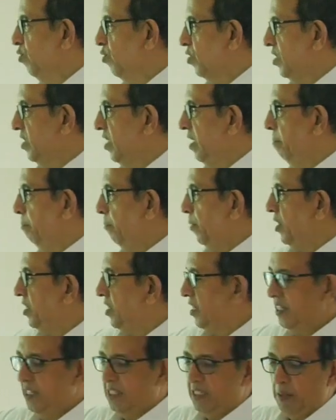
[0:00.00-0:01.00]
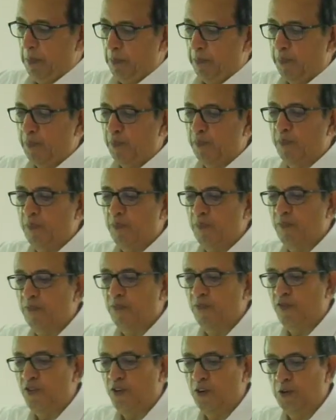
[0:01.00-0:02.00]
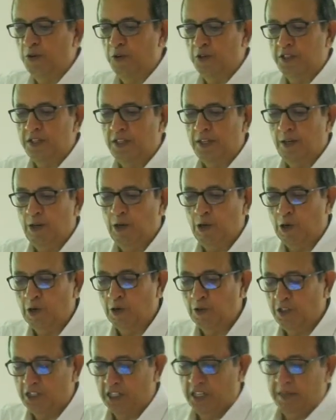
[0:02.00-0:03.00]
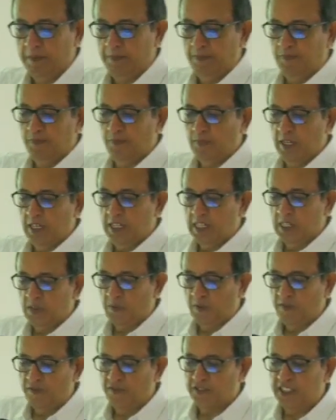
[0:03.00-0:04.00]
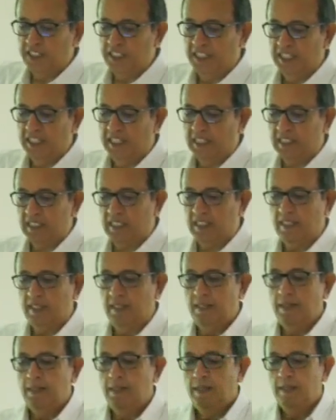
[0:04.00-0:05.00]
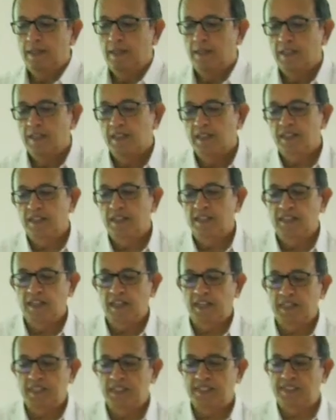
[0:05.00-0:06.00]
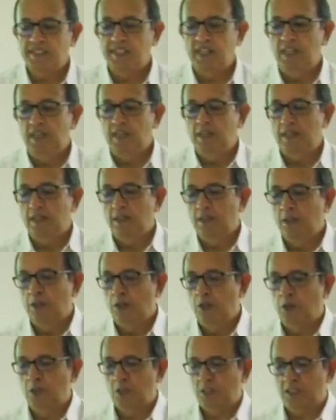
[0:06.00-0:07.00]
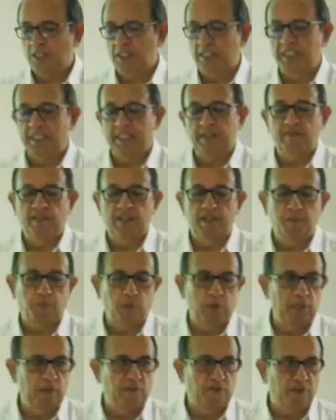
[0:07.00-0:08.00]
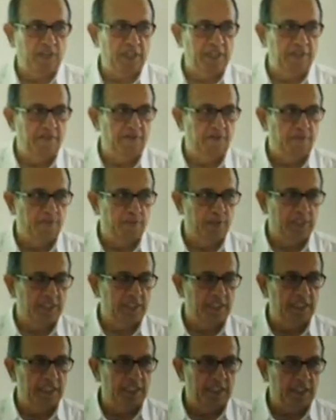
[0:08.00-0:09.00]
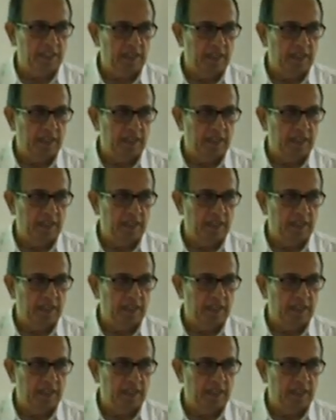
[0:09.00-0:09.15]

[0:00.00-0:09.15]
those same patients are followed long term, that is 15 years, they are still lost 31.5%